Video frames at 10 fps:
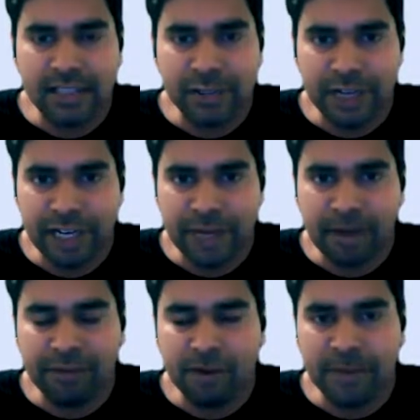as your data
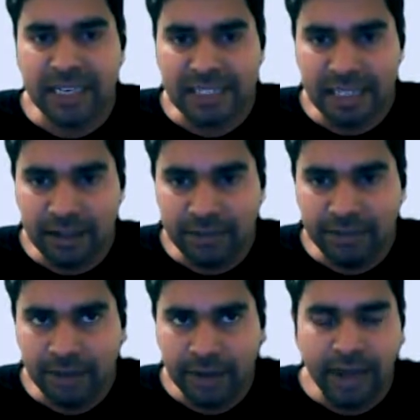platform
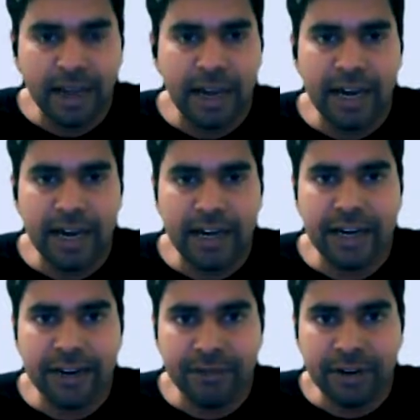itself, and
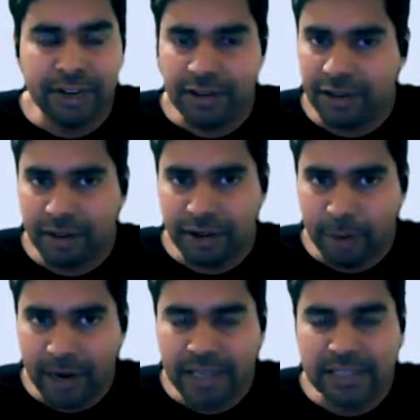it
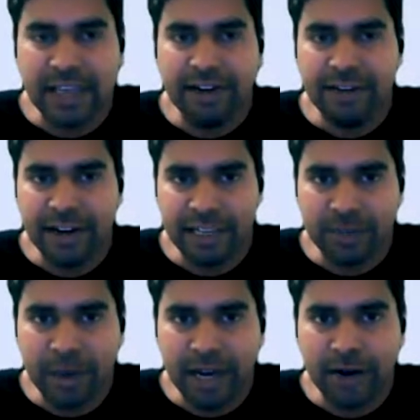requires every
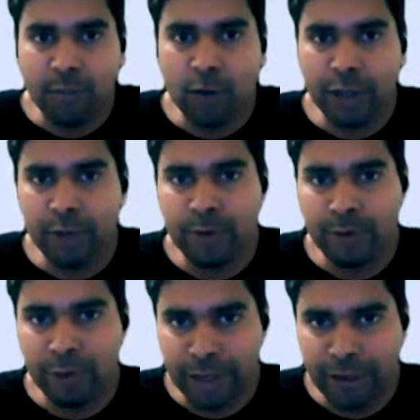respect what you
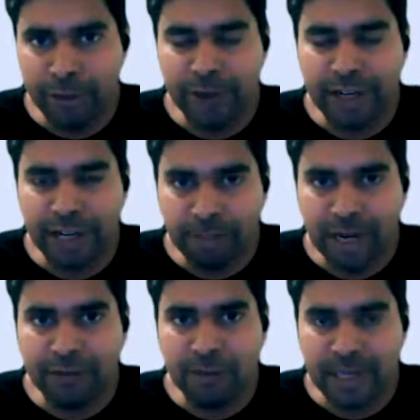give to your data
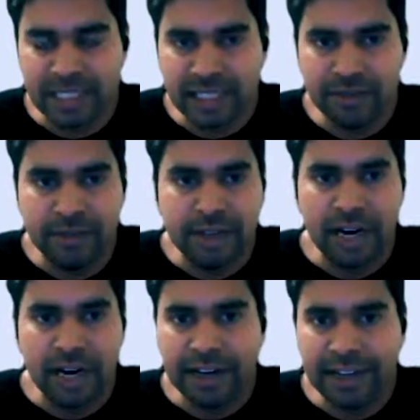platform itself,
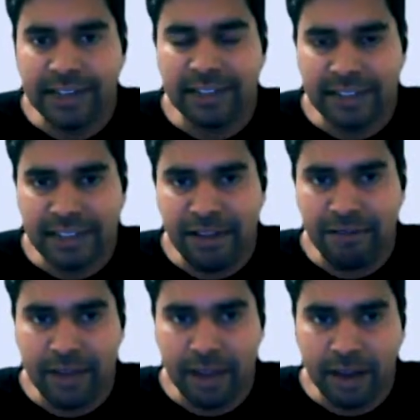and treat it the
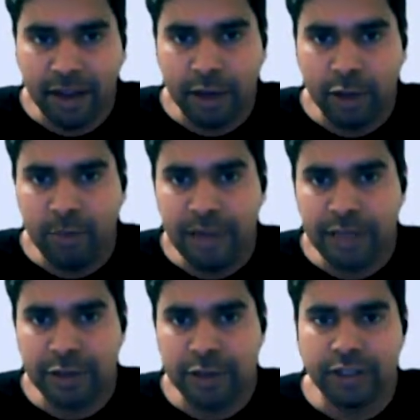same way to
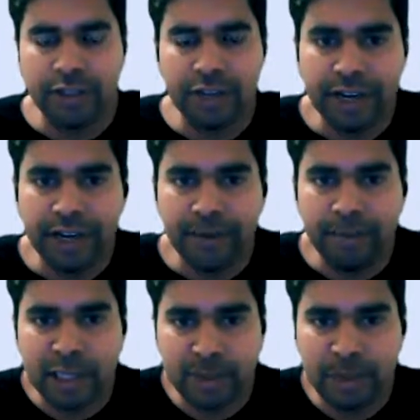make sure your data
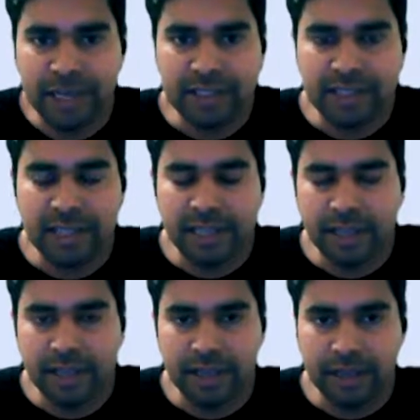management is
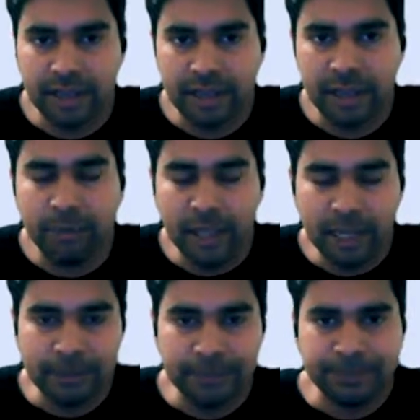done
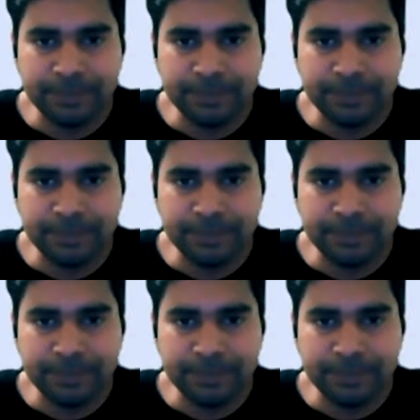well.